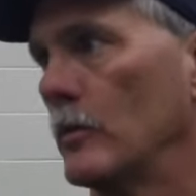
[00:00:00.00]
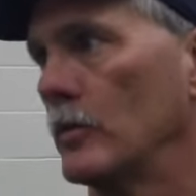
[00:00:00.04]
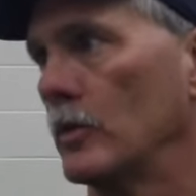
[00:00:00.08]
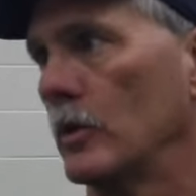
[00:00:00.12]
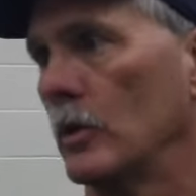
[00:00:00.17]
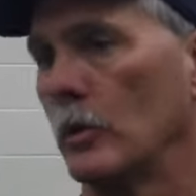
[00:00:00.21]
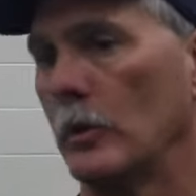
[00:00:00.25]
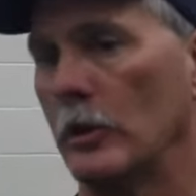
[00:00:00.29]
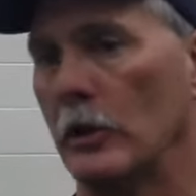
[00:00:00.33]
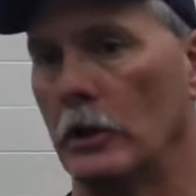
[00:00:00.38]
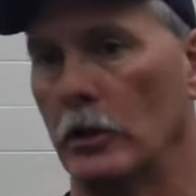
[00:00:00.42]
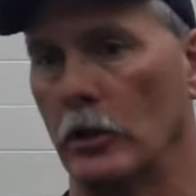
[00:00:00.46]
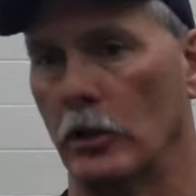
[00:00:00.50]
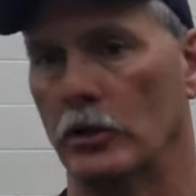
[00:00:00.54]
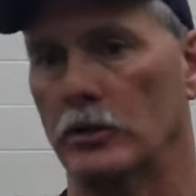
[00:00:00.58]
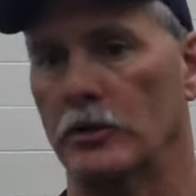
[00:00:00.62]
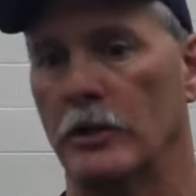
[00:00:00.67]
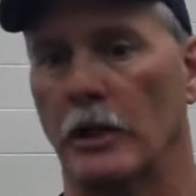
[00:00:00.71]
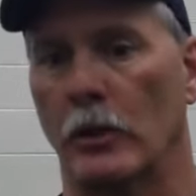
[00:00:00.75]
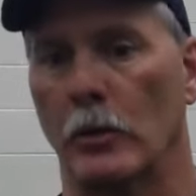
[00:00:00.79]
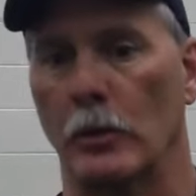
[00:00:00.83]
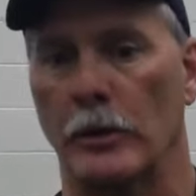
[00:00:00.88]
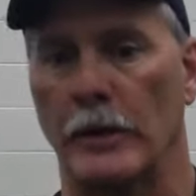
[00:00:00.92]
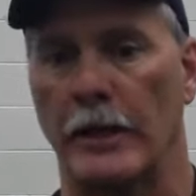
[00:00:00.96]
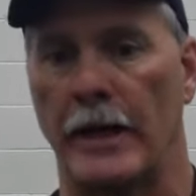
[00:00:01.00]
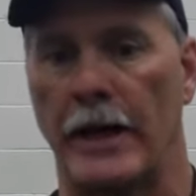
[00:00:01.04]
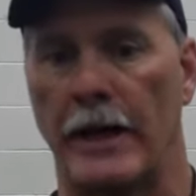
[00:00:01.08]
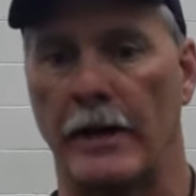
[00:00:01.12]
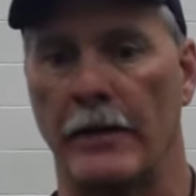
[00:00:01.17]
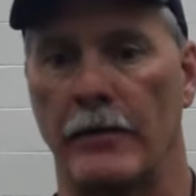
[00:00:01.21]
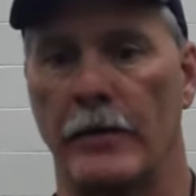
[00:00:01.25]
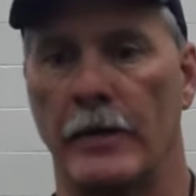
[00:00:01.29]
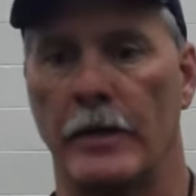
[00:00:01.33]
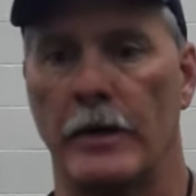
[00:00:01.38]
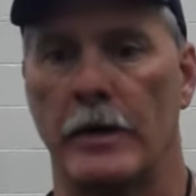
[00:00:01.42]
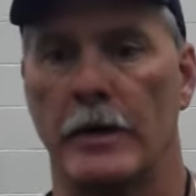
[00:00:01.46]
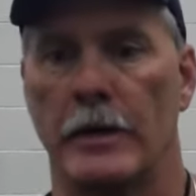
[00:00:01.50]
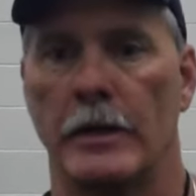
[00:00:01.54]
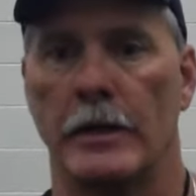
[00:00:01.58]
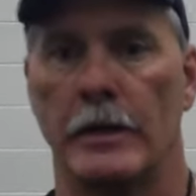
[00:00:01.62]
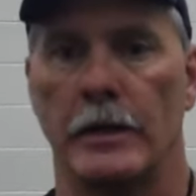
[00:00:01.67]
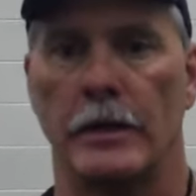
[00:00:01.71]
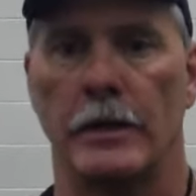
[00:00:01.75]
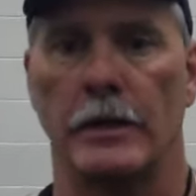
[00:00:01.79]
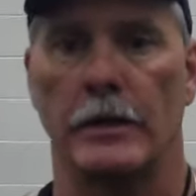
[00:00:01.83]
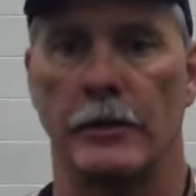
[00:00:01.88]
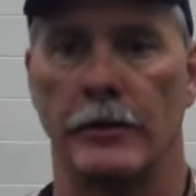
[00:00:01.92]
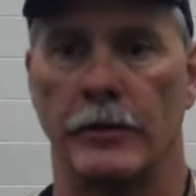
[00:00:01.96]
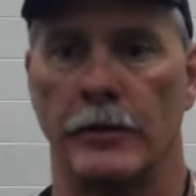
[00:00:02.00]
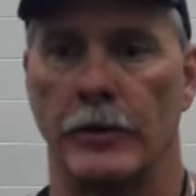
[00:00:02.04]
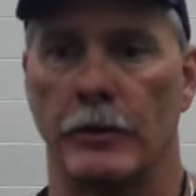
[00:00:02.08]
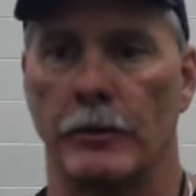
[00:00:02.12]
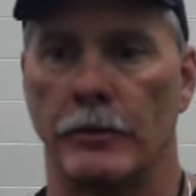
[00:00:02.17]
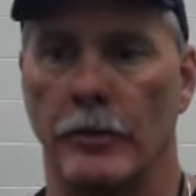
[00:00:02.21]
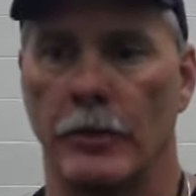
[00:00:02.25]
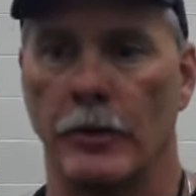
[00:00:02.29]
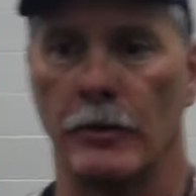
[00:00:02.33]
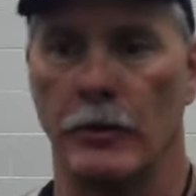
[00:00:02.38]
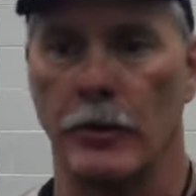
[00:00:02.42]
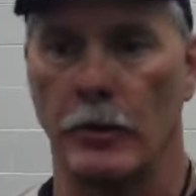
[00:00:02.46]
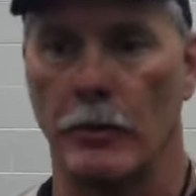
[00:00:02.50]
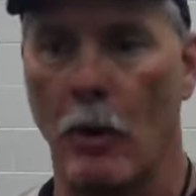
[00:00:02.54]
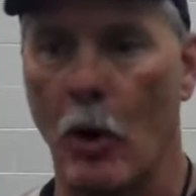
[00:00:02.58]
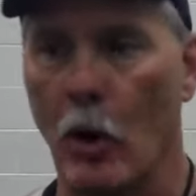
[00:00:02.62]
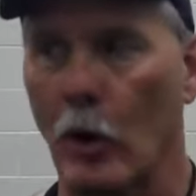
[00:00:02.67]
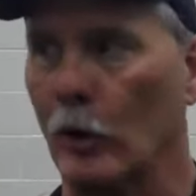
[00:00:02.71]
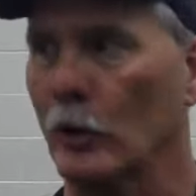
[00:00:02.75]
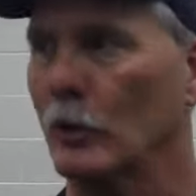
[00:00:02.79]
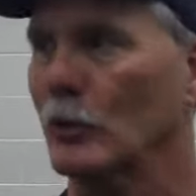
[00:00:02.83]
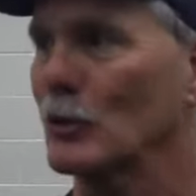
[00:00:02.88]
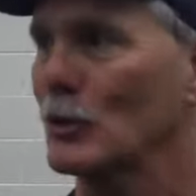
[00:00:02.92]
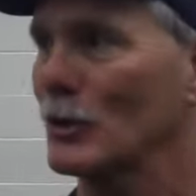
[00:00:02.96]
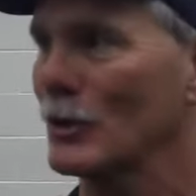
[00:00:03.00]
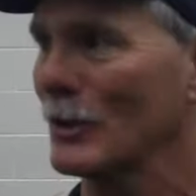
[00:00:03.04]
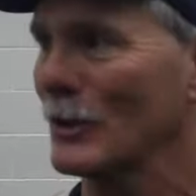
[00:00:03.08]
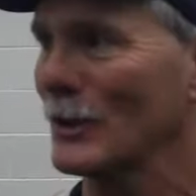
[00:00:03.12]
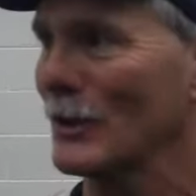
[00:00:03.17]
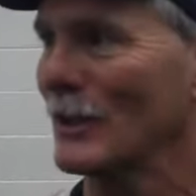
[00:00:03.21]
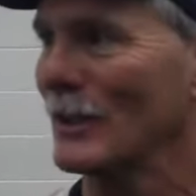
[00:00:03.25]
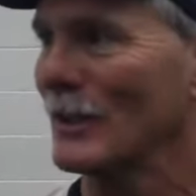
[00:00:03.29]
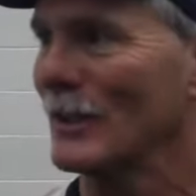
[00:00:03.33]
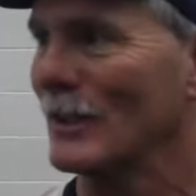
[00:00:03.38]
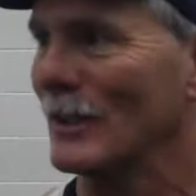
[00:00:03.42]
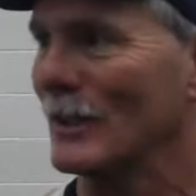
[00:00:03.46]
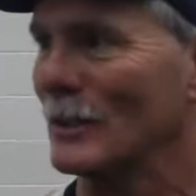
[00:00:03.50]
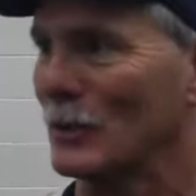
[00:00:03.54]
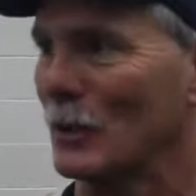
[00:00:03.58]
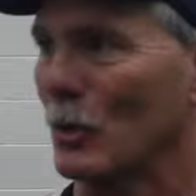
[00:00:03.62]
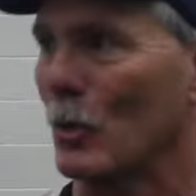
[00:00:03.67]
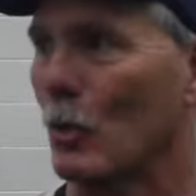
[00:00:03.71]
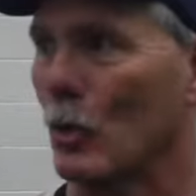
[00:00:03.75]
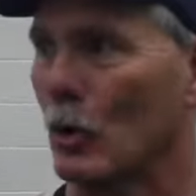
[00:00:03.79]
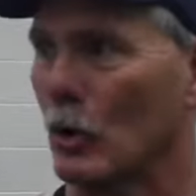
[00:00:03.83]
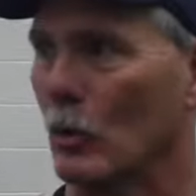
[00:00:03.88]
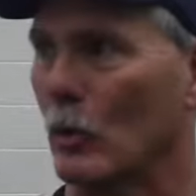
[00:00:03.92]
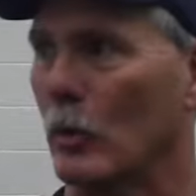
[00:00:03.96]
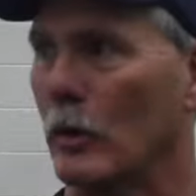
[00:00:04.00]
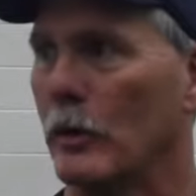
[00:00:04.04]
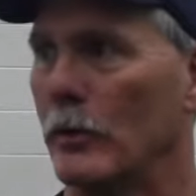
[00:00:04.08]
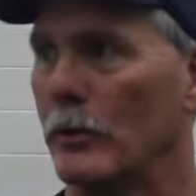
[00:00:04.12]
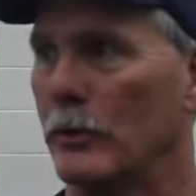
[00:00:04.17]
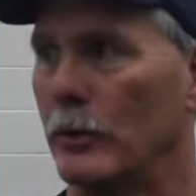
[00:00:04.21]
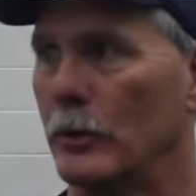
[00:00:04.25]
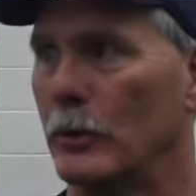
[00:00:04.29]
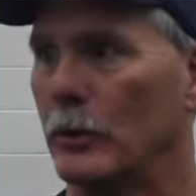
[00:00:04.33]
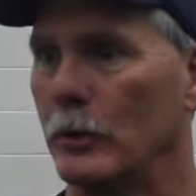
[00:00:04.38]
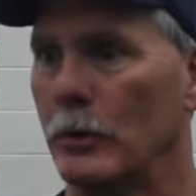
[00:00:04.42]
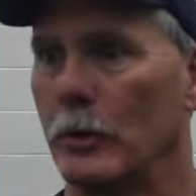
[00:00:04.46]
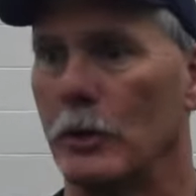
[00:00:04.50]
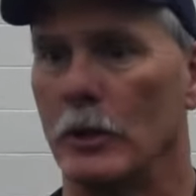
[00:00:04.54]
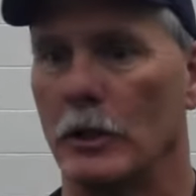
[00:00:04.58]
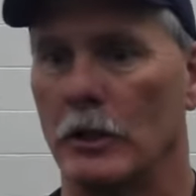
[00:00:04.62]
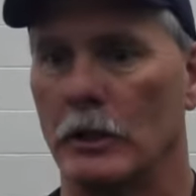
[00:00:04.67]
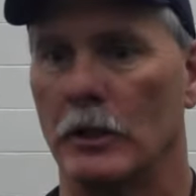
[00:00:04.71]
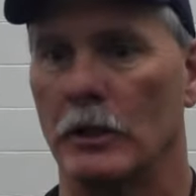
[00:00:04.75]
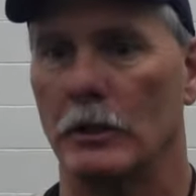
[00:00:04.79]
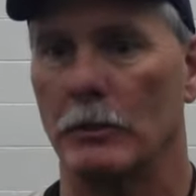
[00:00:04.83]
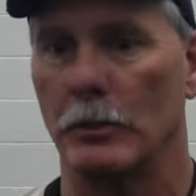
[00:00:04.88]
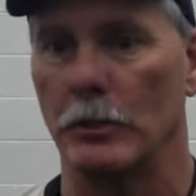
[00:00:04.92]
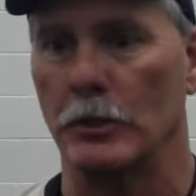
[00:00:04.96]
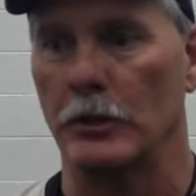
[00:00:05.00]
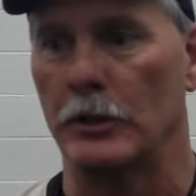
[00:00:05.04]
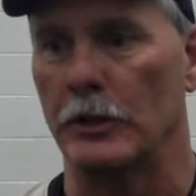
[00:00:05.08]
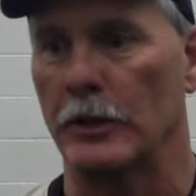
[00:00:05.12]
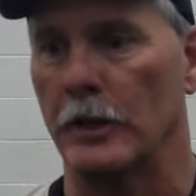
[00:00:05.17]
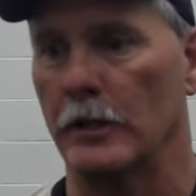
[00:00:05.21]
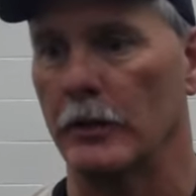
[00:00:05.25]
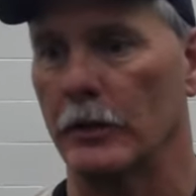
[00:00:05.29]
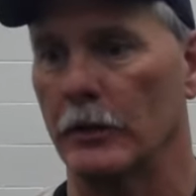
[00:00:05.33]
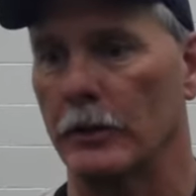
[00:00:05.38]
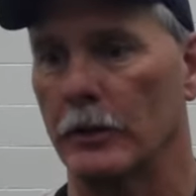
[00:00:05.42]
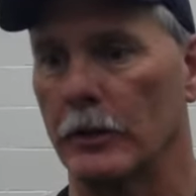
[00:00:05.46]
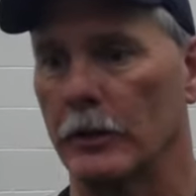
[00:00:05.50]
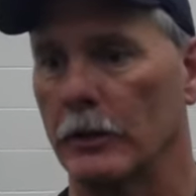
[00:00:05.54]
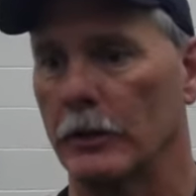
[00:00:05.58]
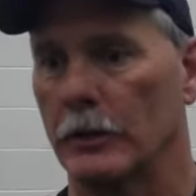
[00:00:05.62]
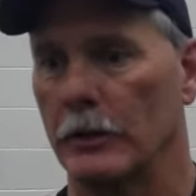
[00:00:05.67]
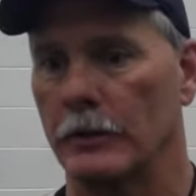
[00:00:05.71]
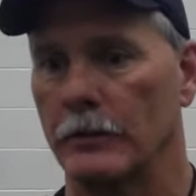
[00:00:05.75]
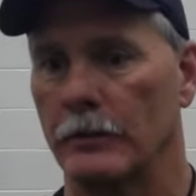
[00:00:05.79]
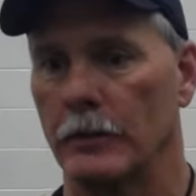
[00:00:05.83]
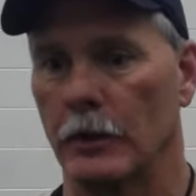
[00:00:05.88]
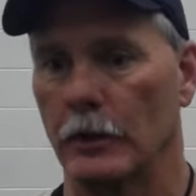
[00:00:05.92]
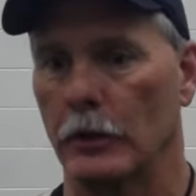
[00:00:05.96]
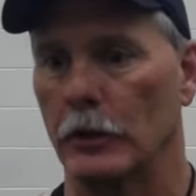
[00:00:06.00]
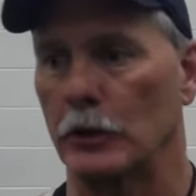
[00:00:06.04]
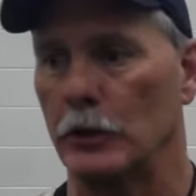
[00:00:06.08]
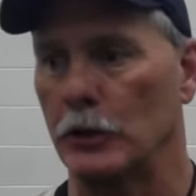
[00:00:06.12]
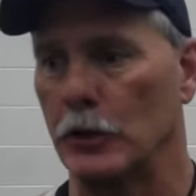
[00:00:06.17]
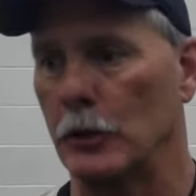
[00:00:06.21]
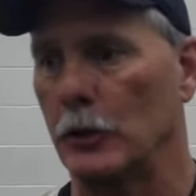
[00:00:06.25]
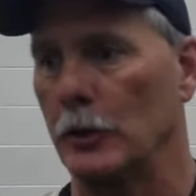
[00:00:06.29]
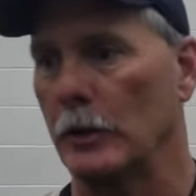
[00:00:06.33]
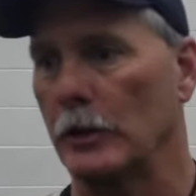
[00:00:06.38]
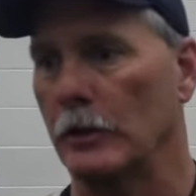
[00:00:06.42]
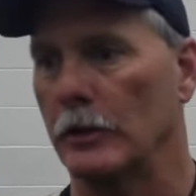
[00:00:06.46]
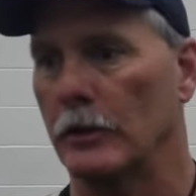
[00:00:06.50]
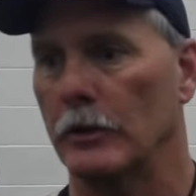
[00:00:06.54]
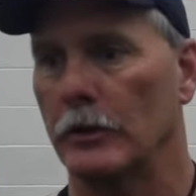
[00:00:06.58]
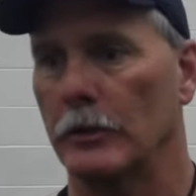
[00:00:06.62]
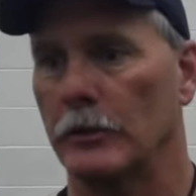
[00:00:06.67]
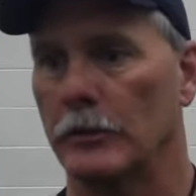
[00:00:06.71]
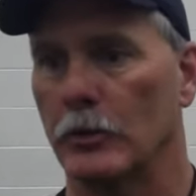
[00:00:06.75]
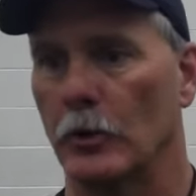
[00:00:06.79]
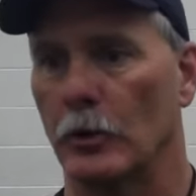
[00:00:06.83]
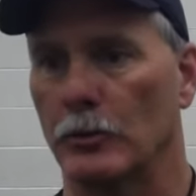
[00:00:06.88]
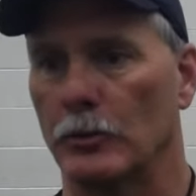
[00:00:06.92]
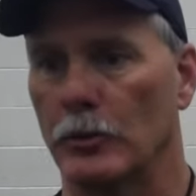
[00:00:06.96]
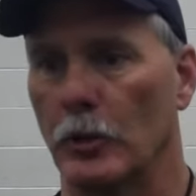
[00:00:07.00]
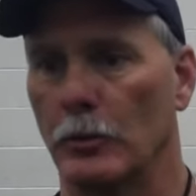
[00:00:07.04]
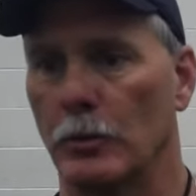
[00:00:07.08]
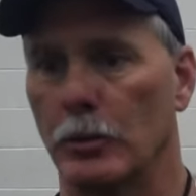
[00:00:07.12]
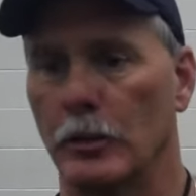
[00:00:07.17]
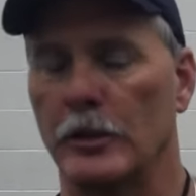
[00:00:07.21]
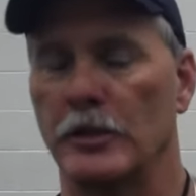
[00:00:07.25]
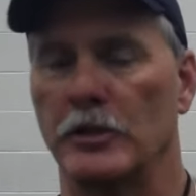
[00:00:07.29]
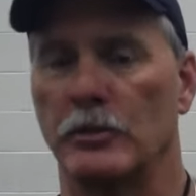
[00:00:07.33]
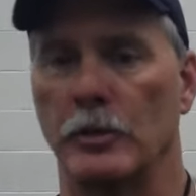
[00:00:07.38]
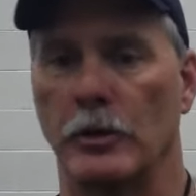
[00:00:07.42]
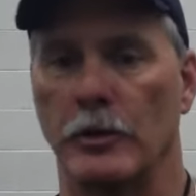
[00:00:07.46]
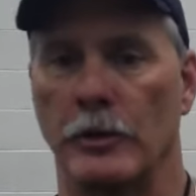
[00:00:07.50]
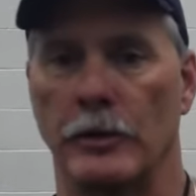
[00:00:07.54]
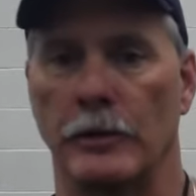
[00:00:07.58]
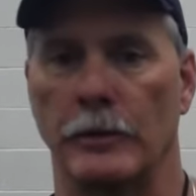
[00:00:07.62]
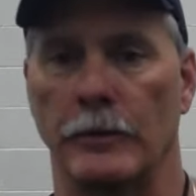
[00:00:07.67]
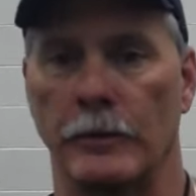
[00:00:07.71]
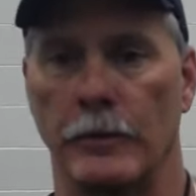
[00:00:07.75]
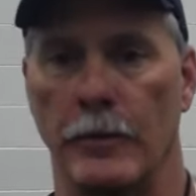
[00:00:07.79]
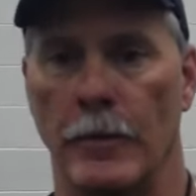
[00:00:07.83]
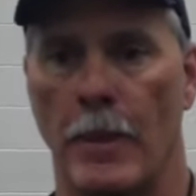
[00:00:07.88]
So it looks like we have the parts to work with to put together a good unit. So I'm so pleased with it.